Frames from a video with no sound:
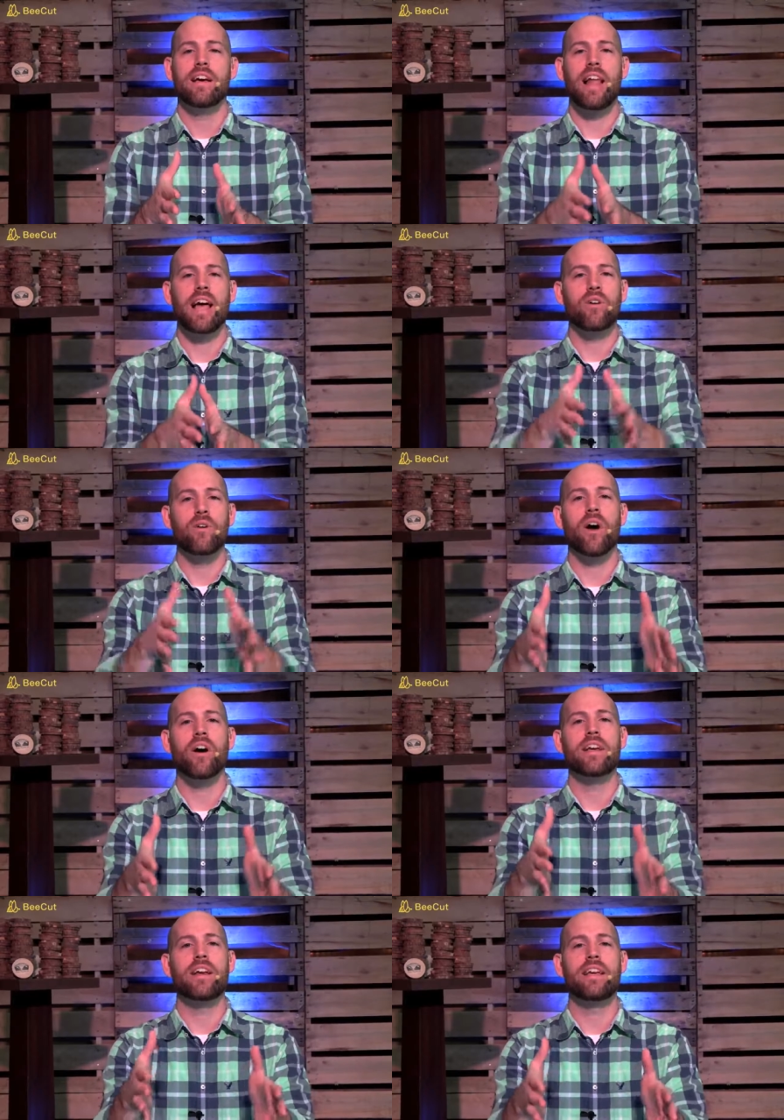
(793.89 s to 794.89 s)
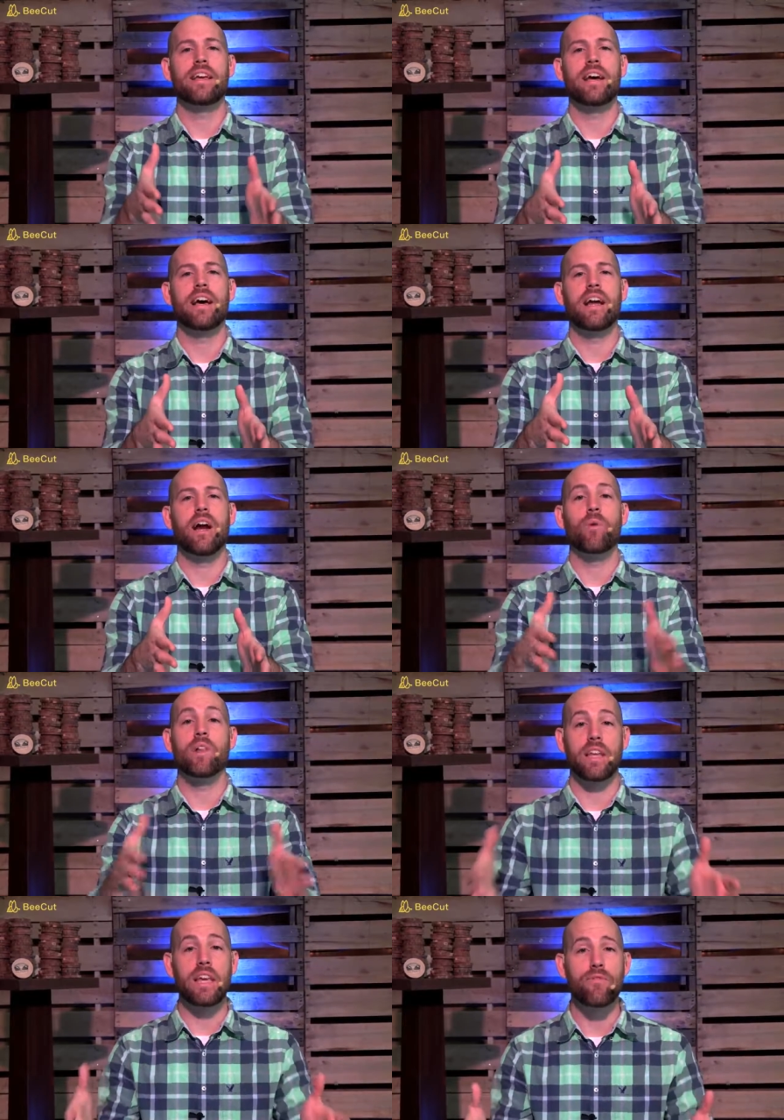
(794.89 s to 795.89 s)
like you're not going to get a
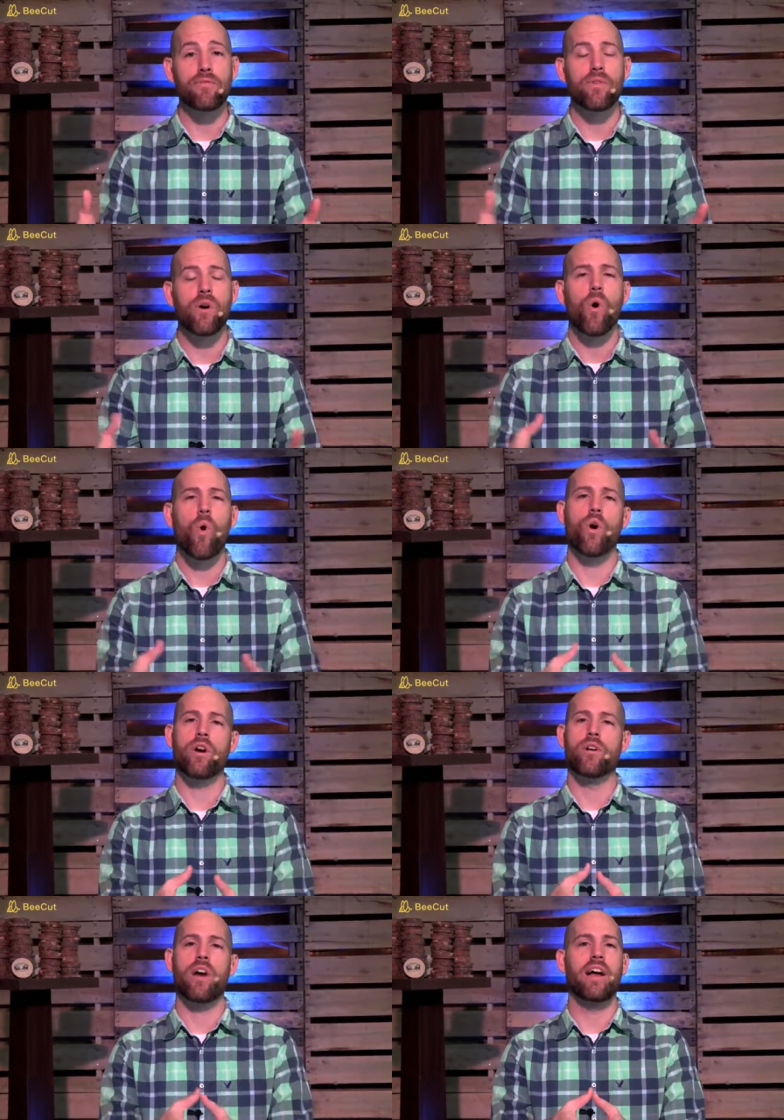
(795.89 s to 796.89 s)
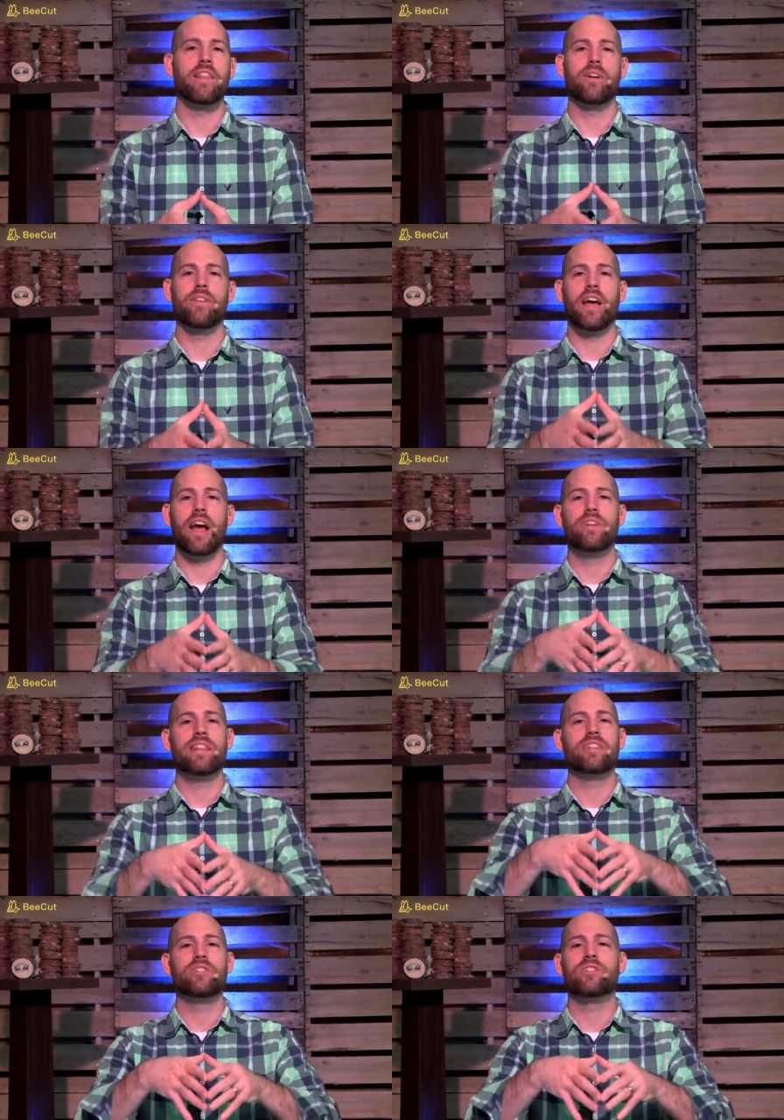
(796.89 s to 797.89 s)
relief or you're not that
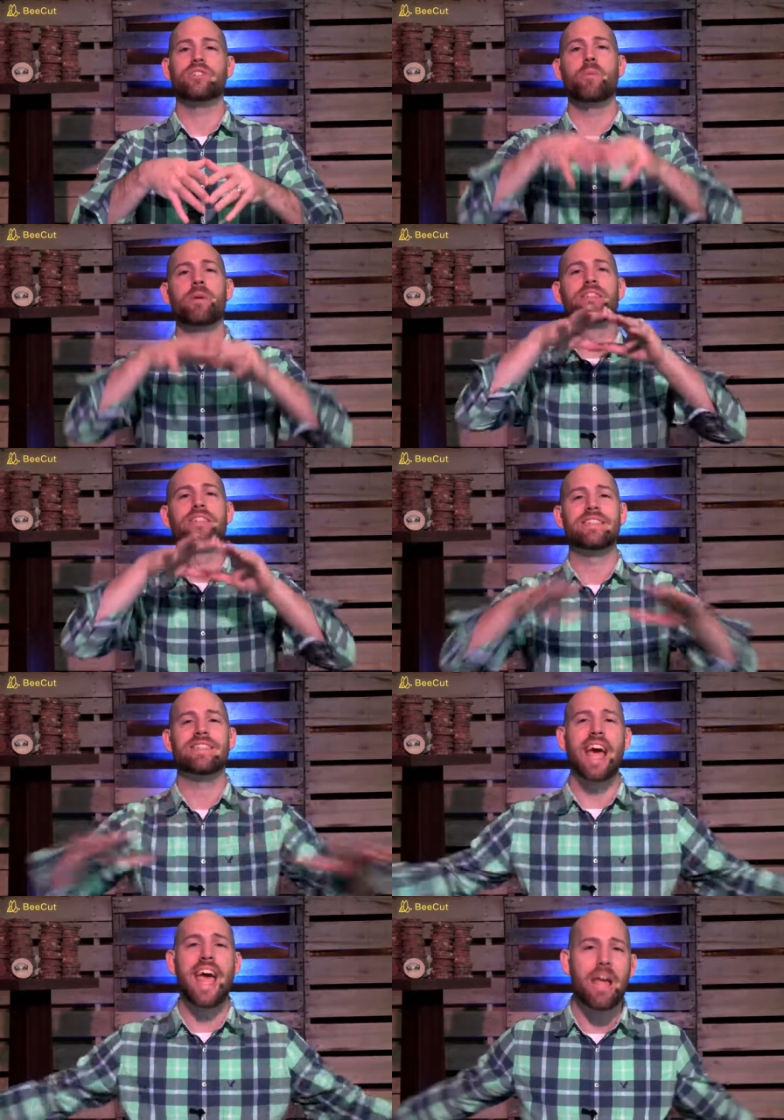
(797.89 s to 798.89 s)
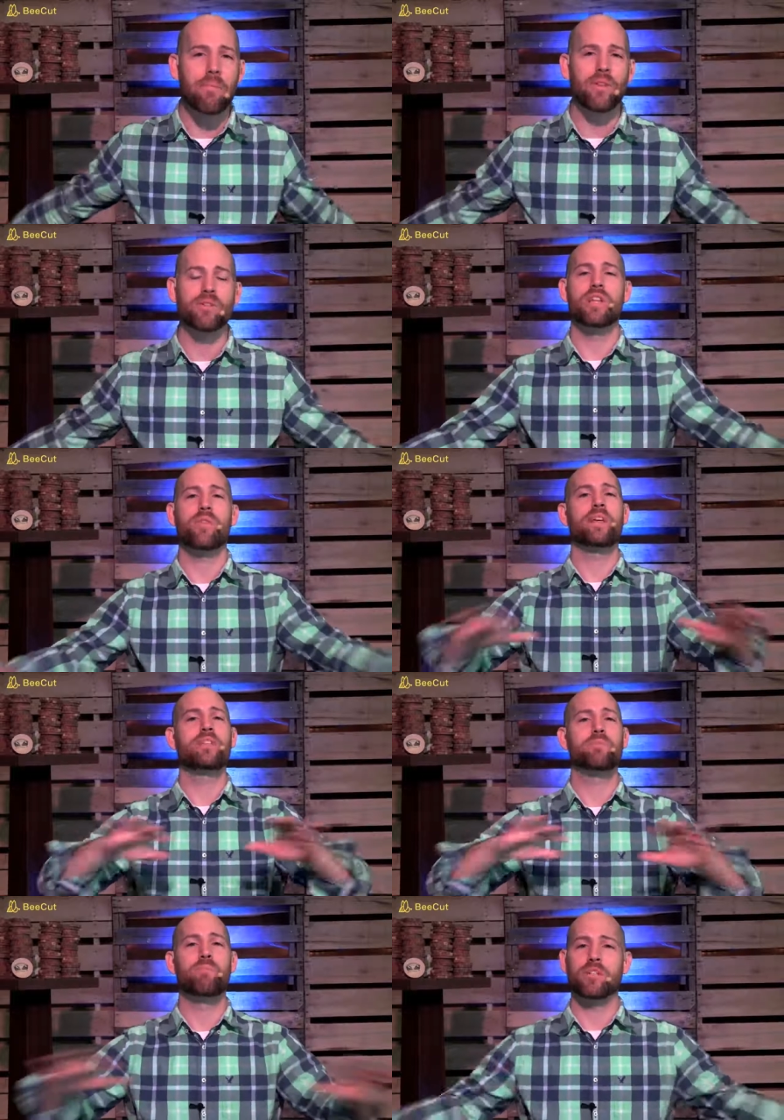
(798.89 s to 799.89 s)
everything is just so much the same that there's nothing
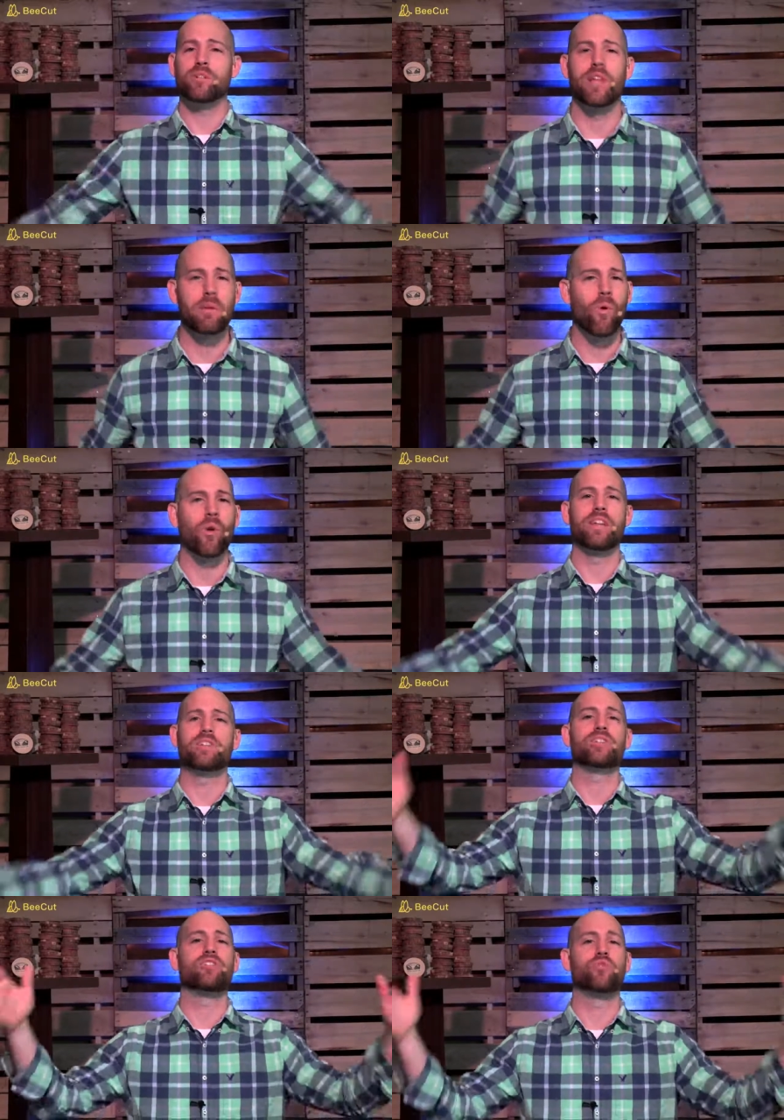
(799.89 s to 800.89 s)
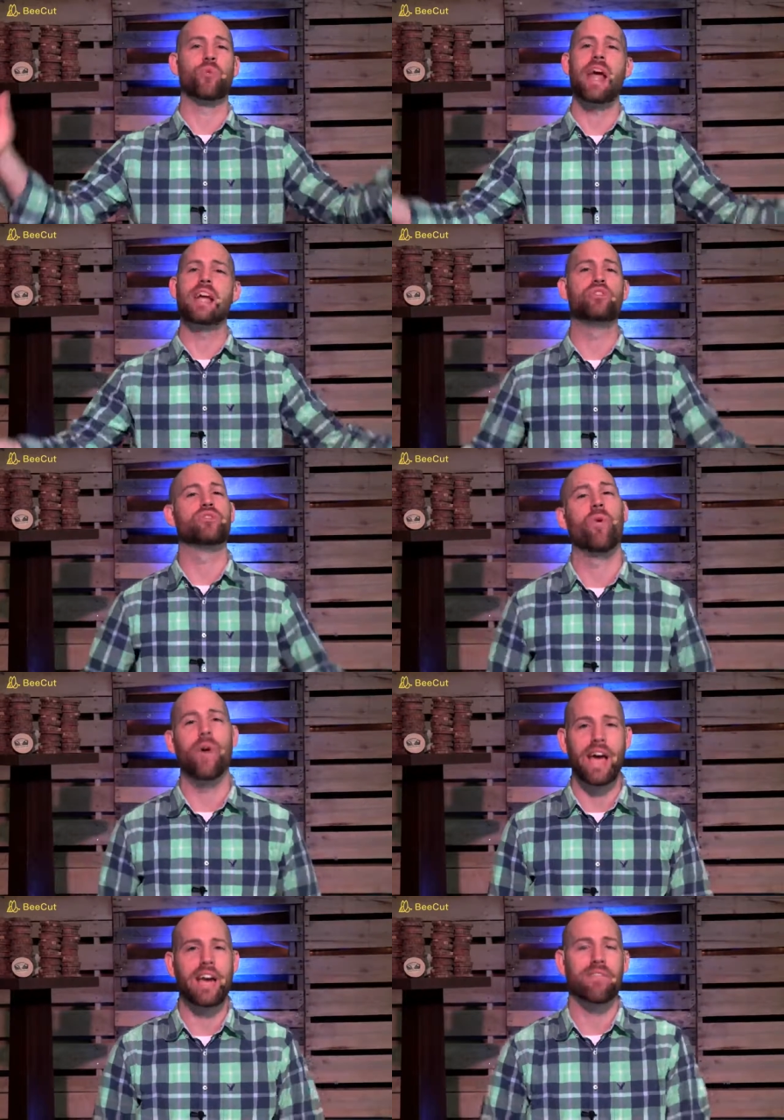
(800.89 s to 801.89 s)
special anymore that it's just drained
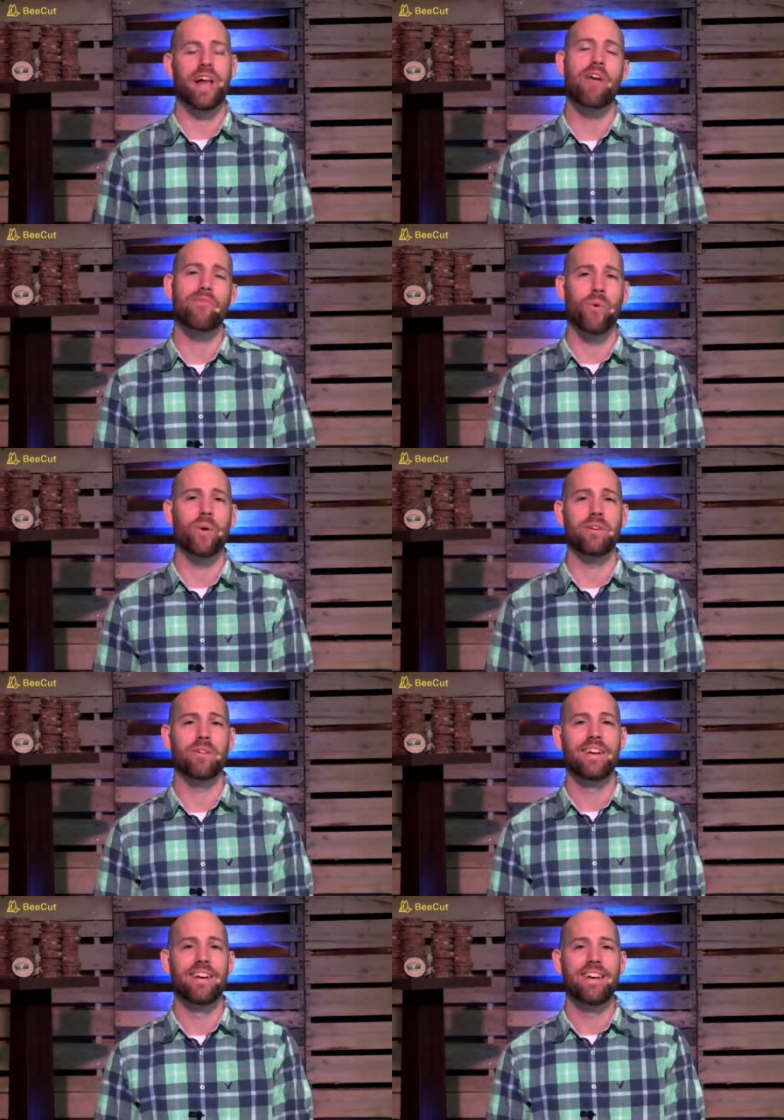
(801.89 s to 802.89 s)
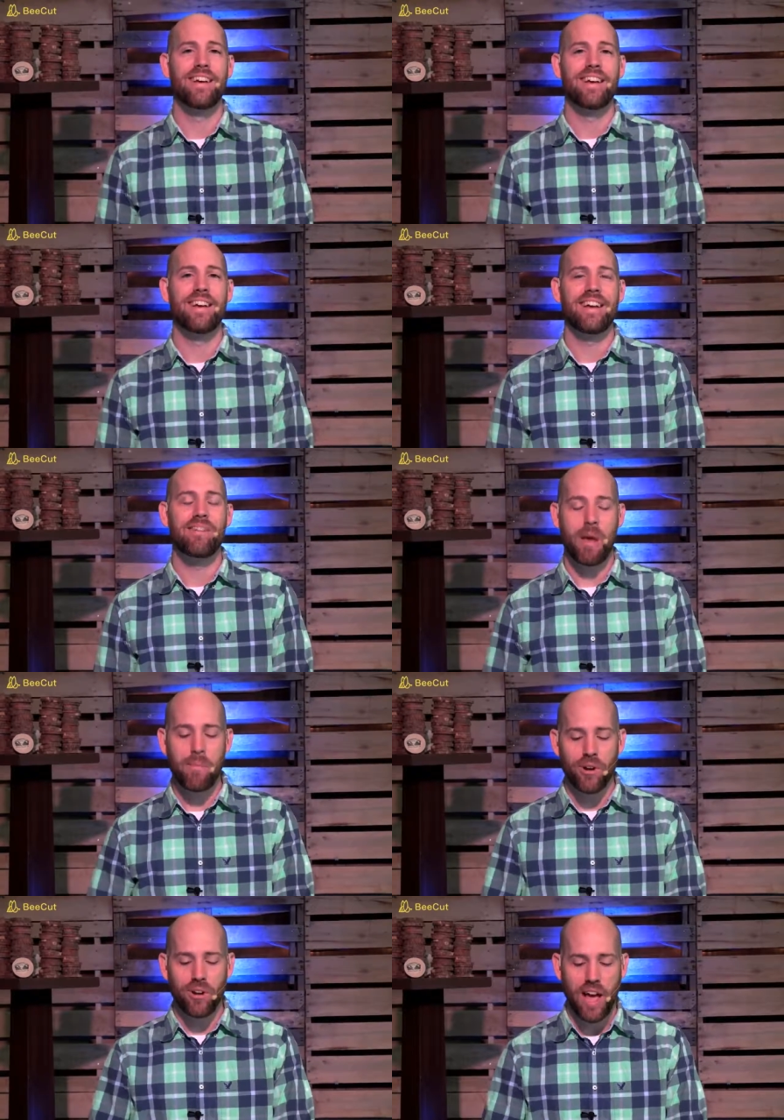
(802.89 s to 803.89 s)
joy out of life for you
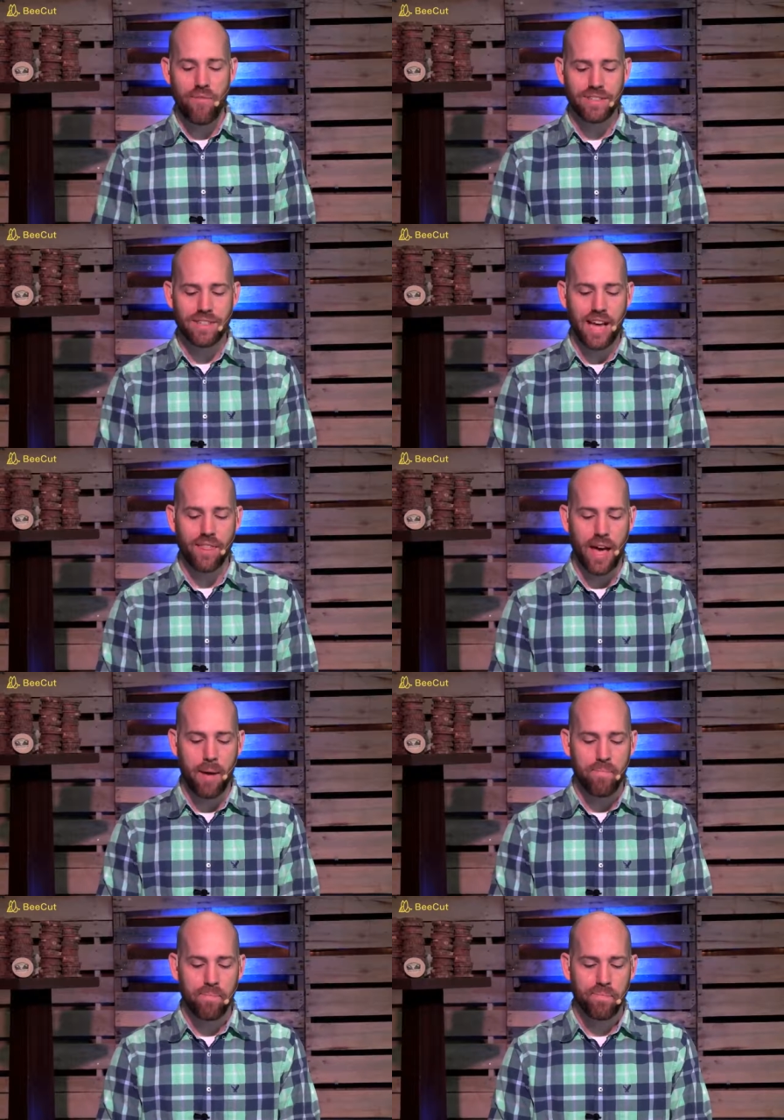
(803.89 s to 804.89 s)
maybe your life is like that